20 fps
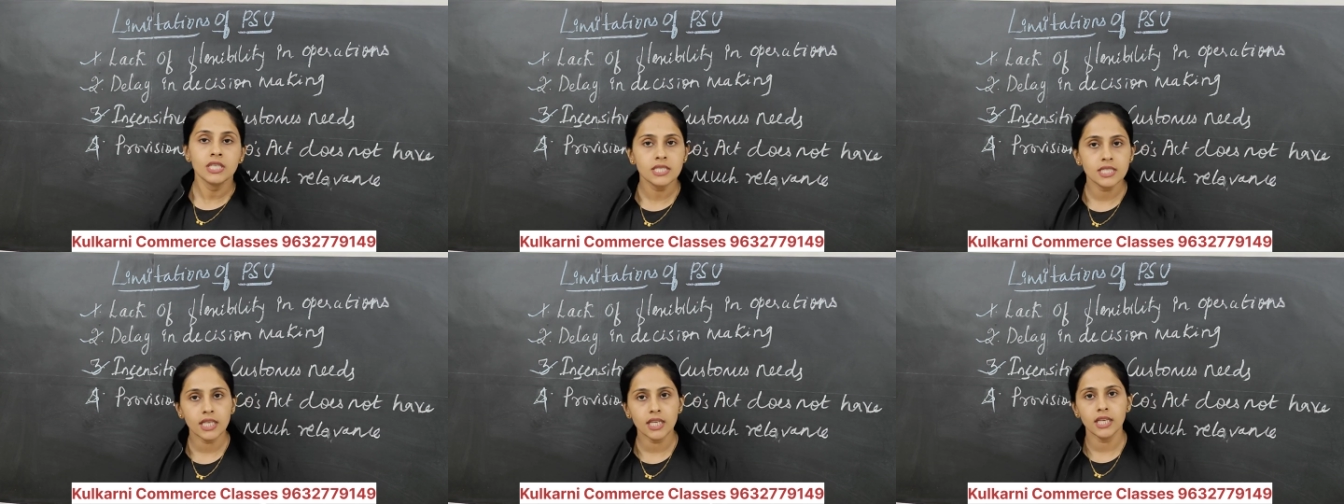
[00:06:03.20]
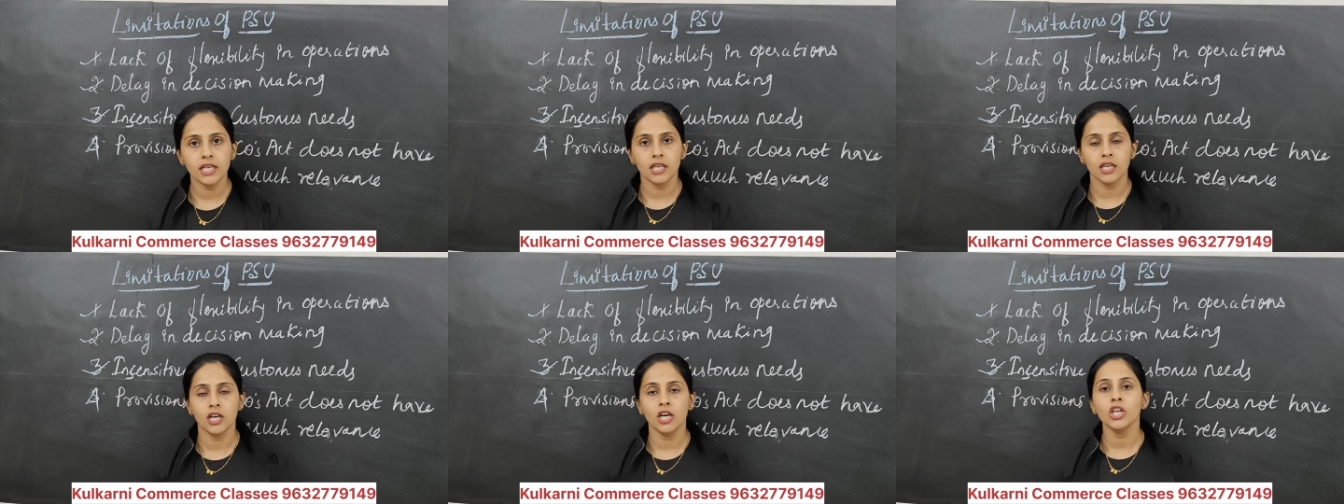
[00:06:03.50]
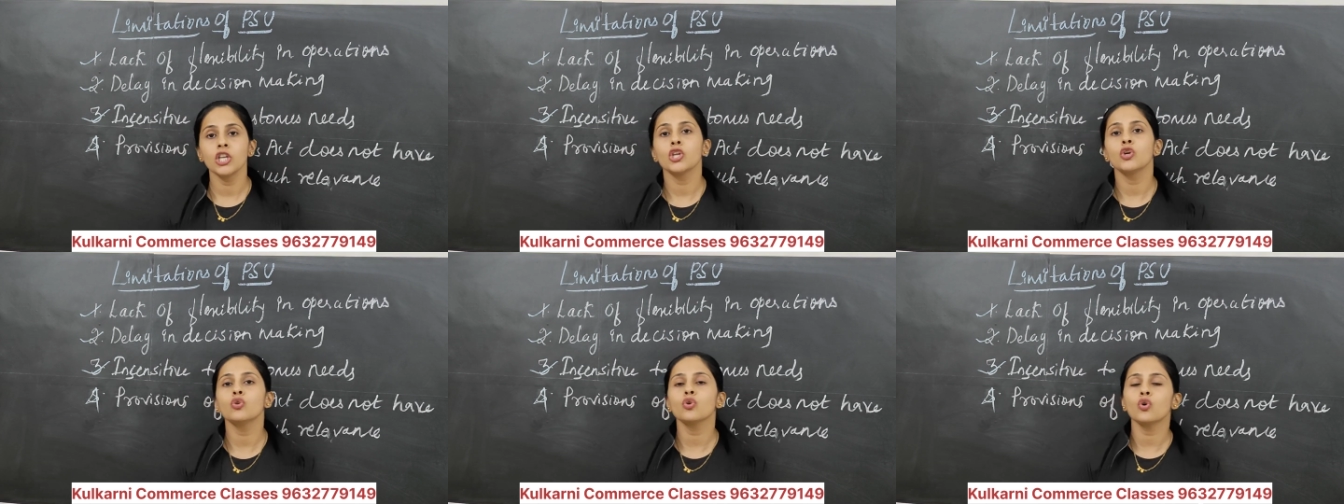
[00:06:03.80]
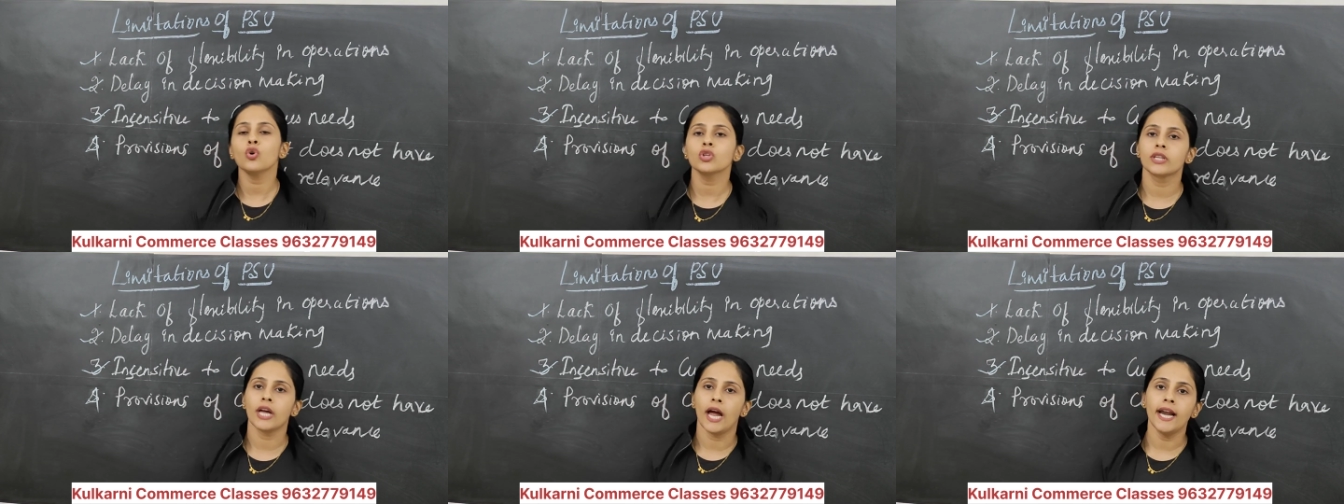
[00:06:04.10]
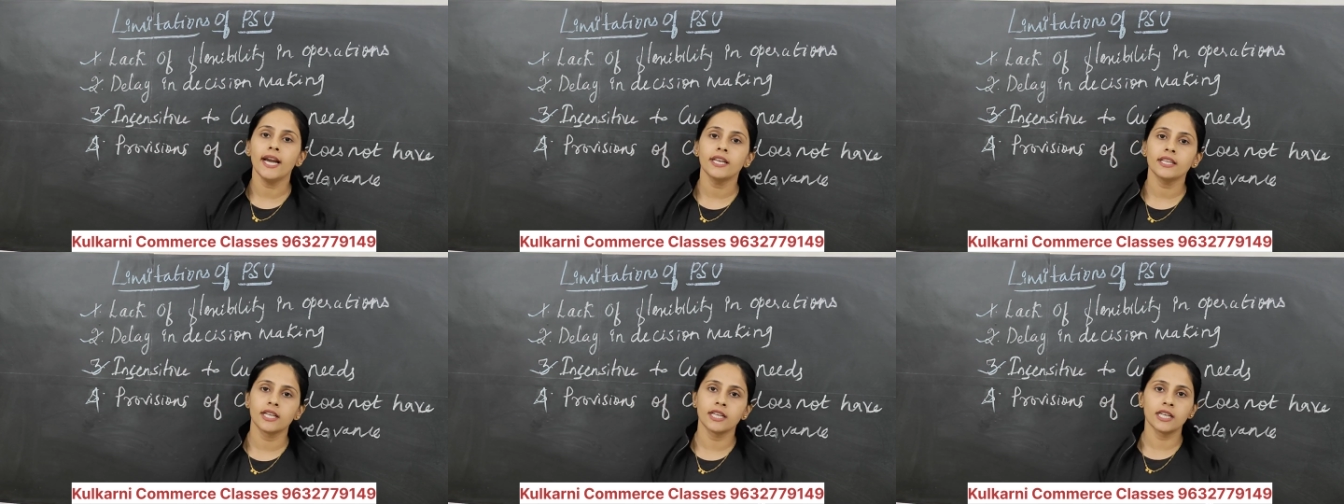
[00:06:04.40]
See here, you know
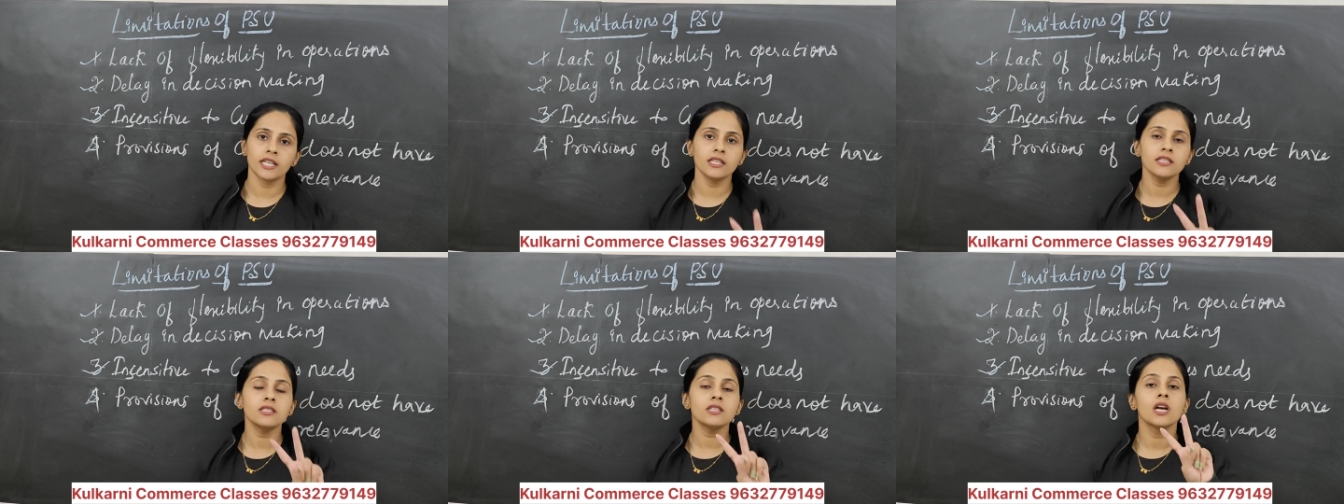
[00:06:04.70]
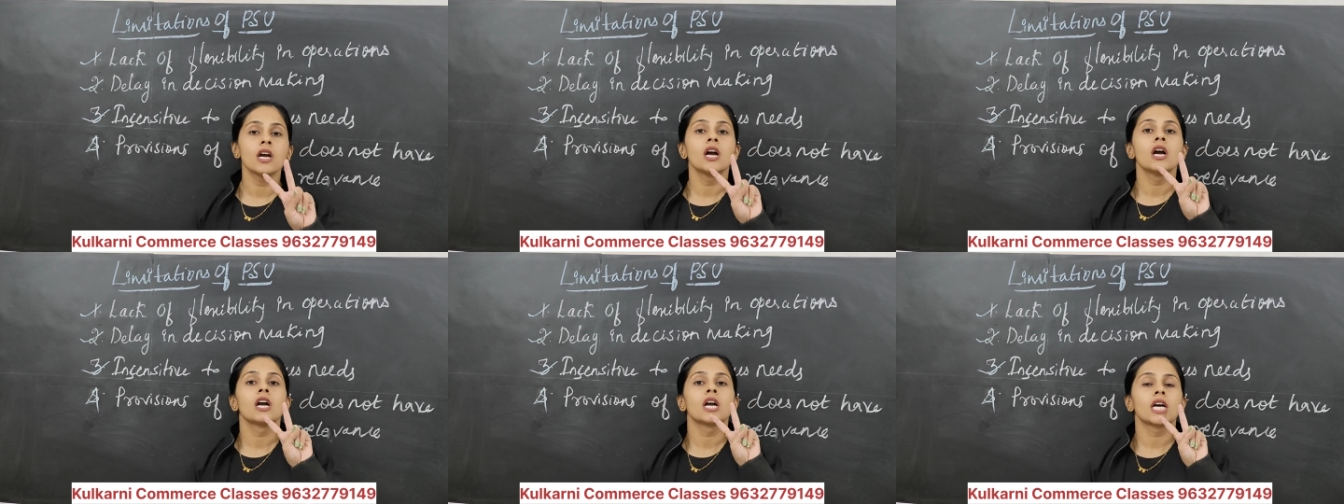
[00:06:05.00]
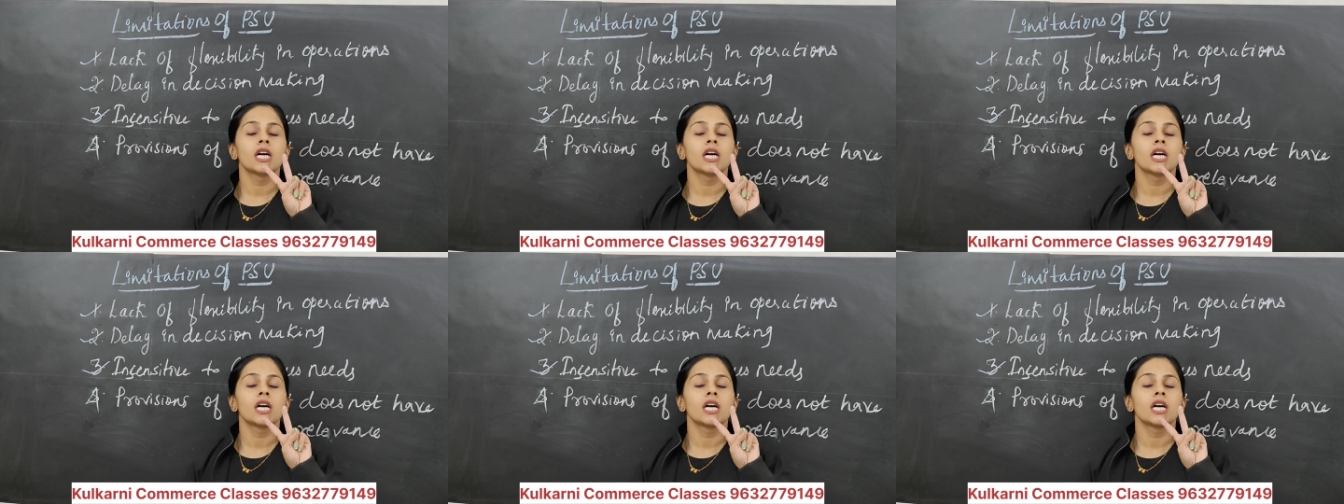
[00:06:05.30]
that there is